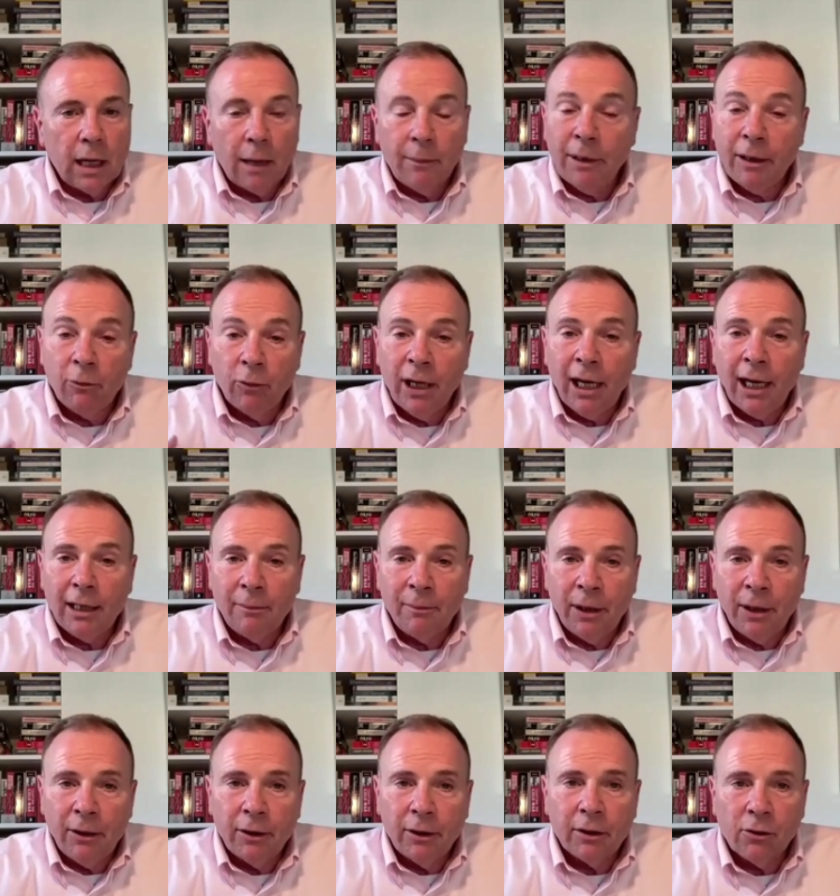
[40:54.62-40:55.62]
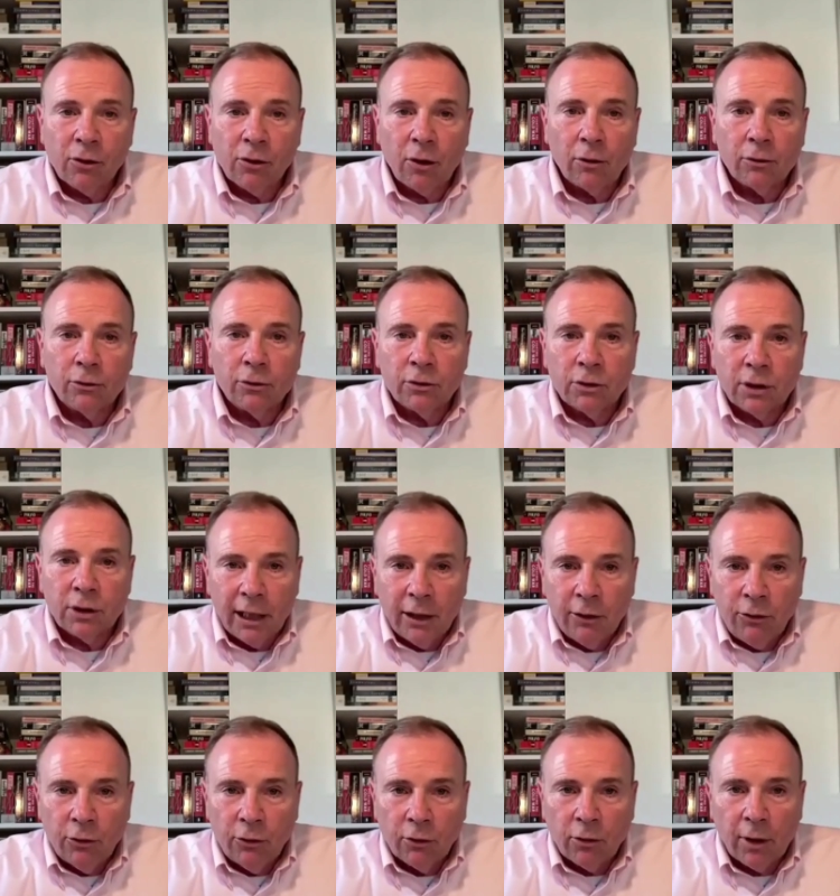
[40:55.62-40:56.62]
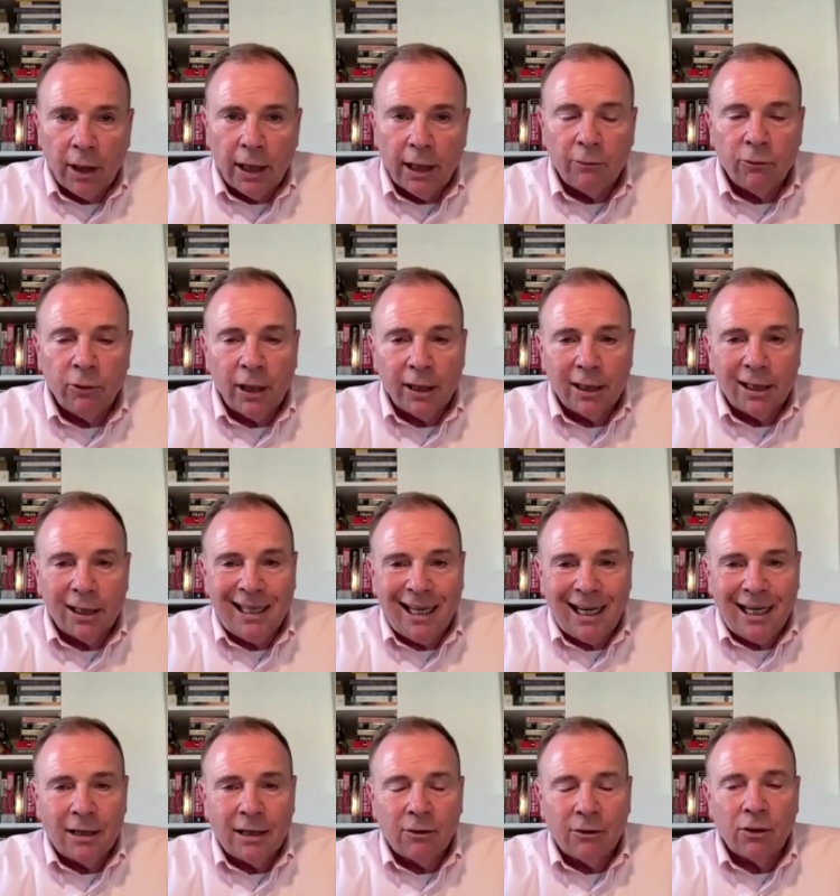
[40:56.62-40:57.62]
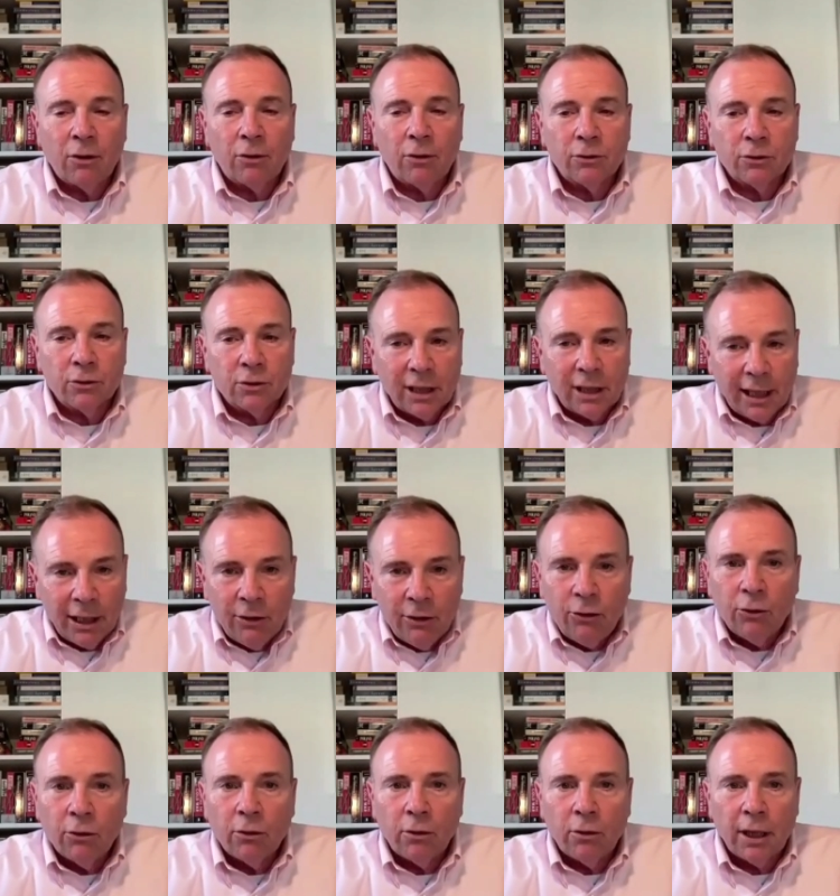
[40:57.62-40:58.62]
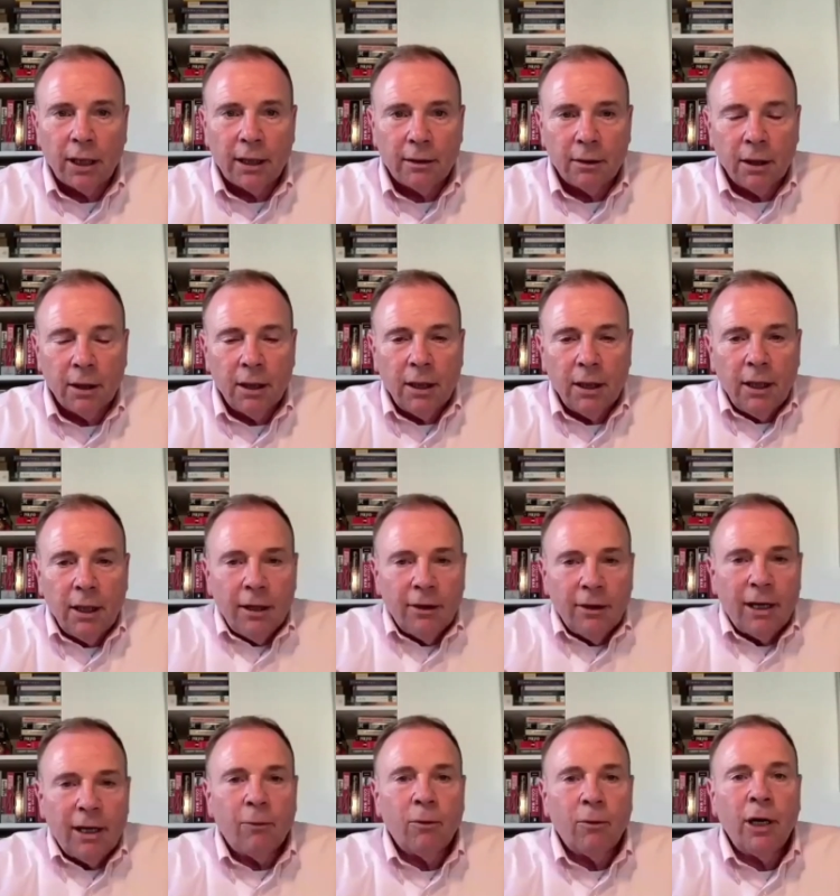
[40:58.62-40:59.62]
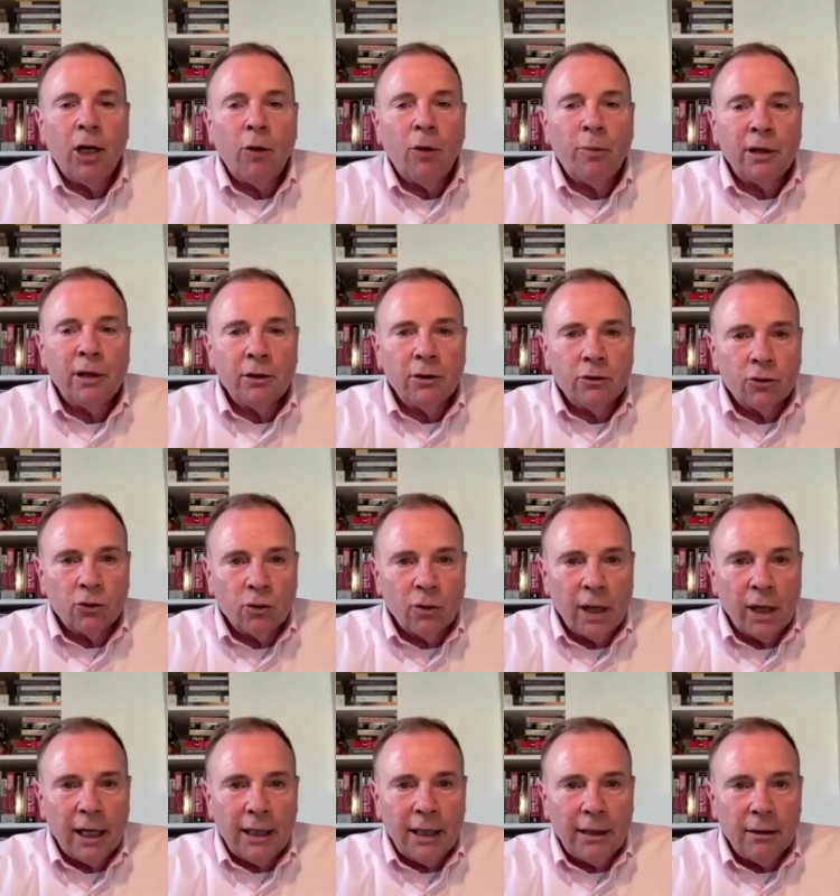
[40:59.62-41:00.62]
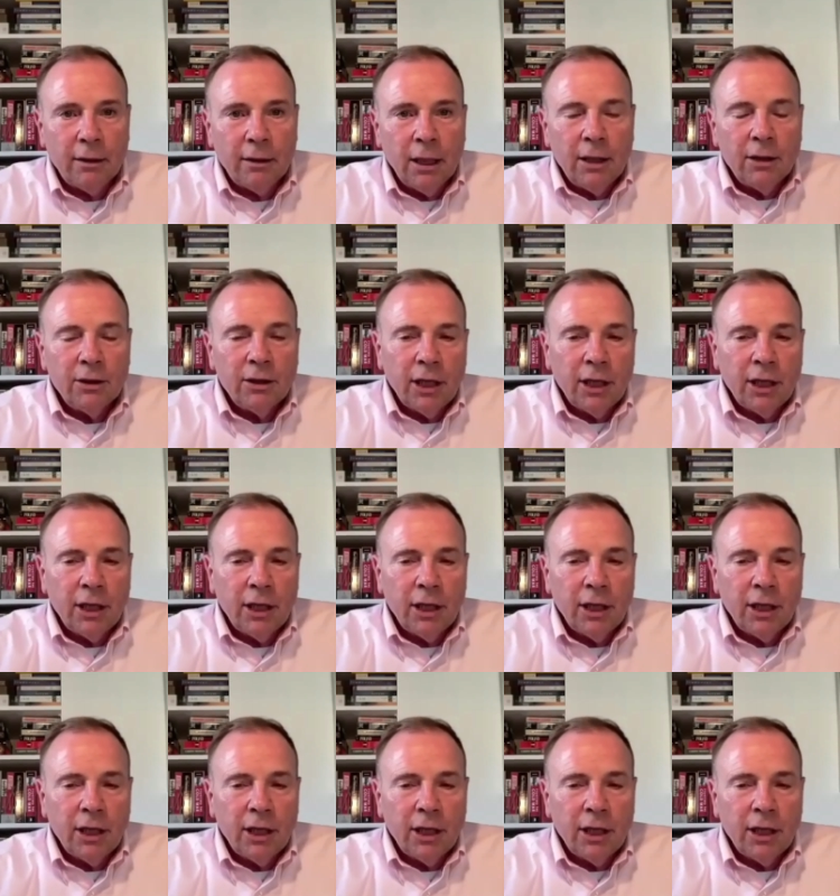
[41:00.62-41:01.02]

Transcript: I mean, we had American soldiers in Ukraine. We had Canadian soldiers in Ukraine that were helping to train,